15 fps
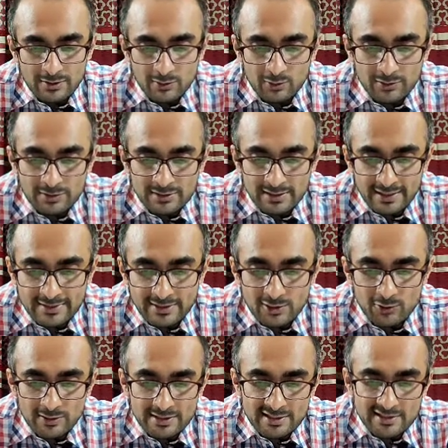Now this
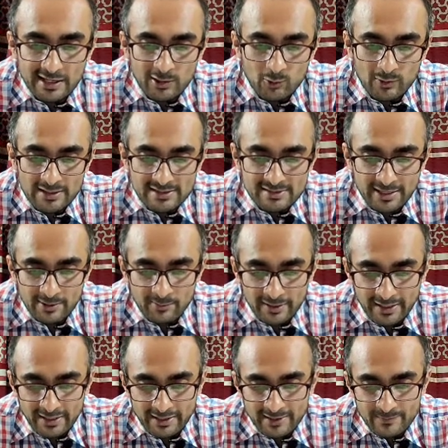acetoacetyl
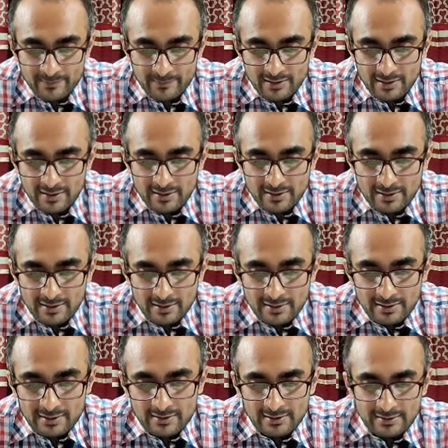coenzyme A
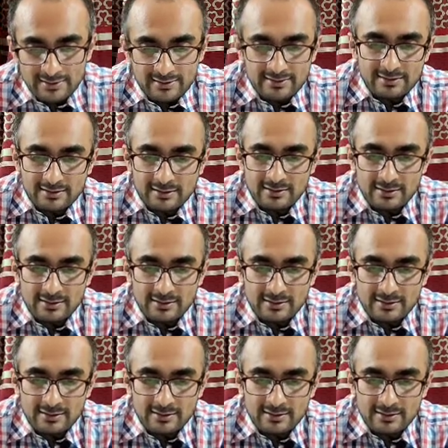is